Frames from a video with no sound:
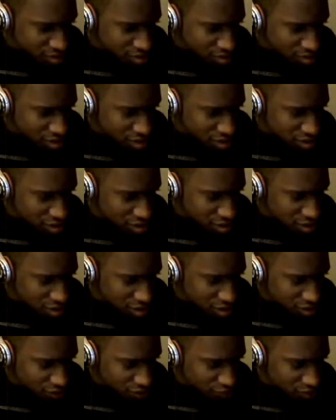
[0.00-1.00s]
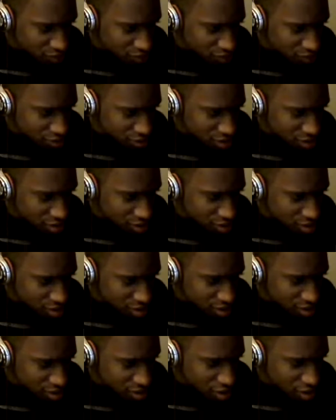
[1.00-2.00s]
okay, this is getting confusing.
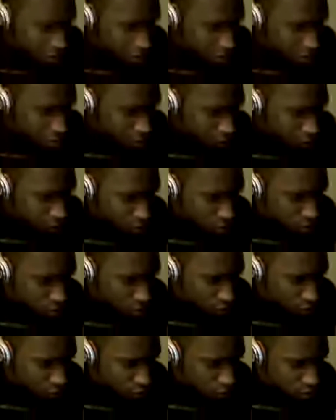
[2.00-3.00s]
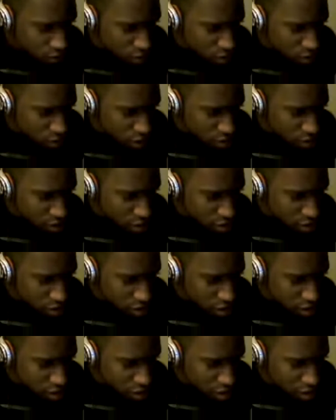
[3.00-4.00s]
Alright, but if you go to of course not, then it
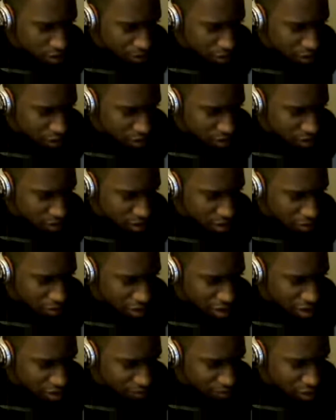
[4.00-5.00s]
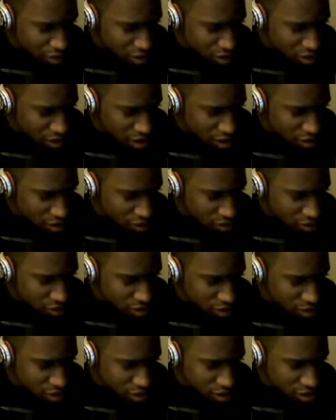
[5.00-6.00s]
says they might be a cyclone. It
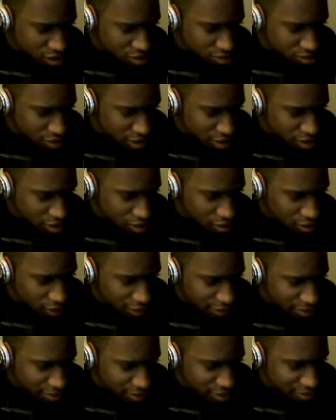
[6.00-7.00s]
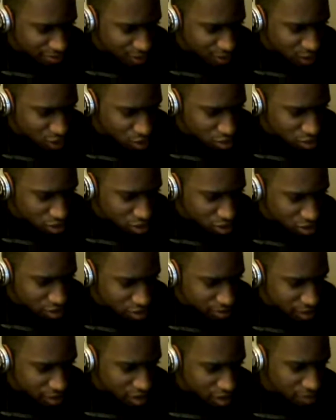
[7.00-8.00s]
says try calling them the toaster.
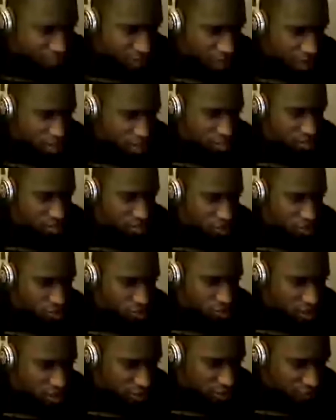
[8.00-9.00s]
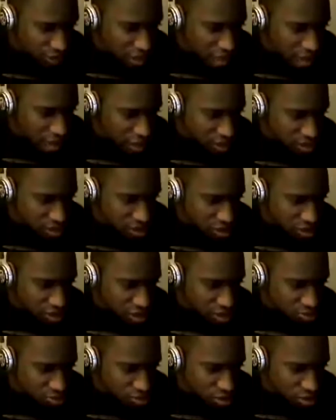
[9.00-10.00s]
How do they react? It says
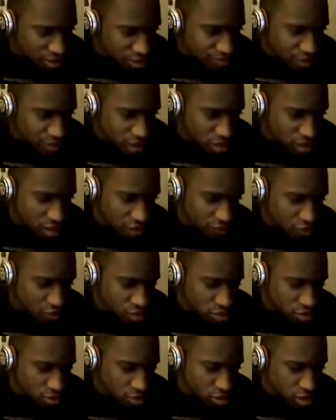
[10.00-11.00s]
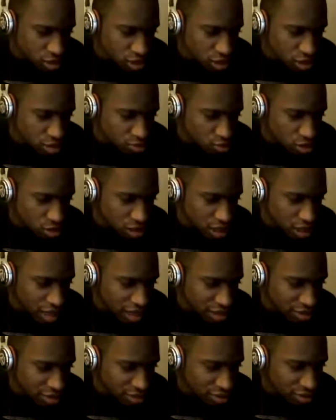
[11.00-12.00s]
they have two choices with
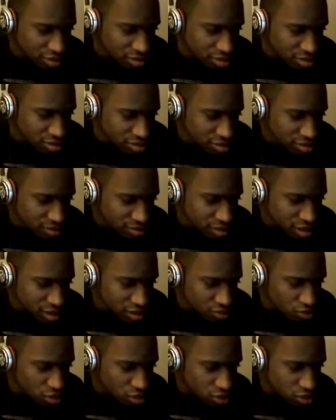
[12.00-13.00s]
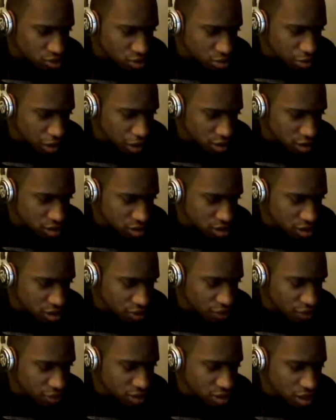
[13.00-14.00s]
anger, which goes back to they
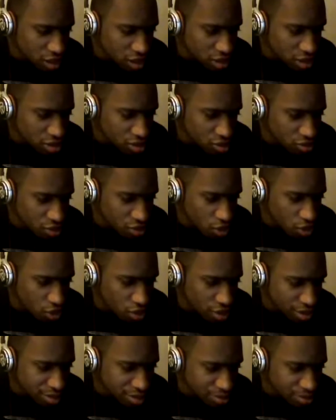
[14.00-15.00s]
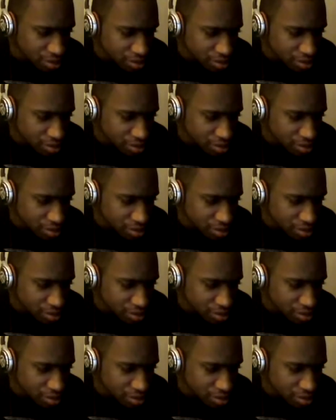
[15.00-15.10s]
are a cyclone, or